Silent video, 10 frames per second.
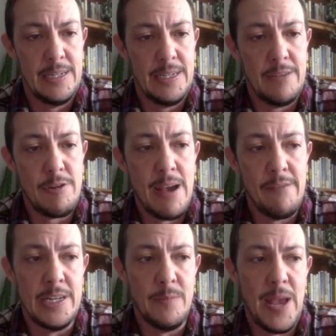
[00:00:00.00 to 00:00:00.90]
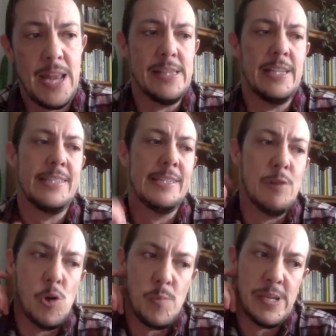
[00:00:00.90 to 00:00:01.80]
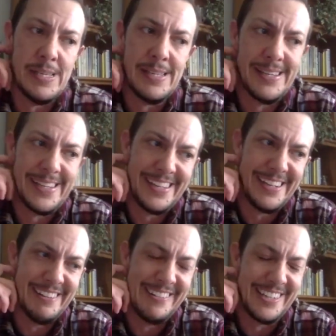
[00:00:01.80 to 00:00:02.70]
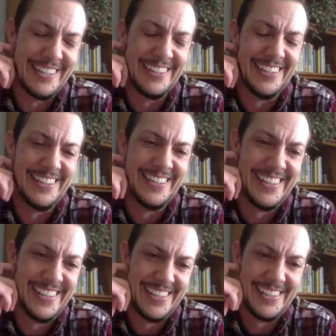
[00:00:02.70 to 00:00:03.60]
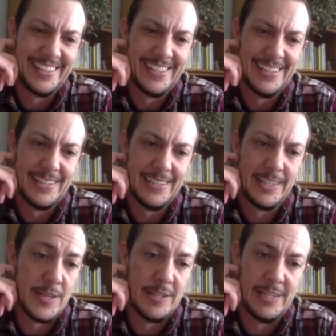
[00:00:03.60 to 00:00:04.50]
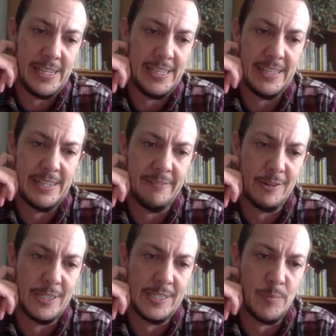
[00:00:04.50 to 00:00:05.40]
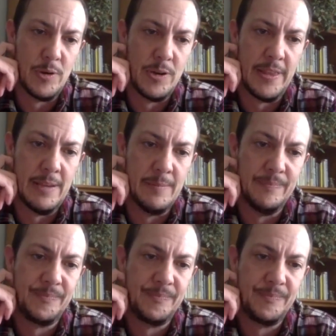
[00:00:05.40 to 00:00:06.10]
if you have an independent that's still open, in your community, then of course support them.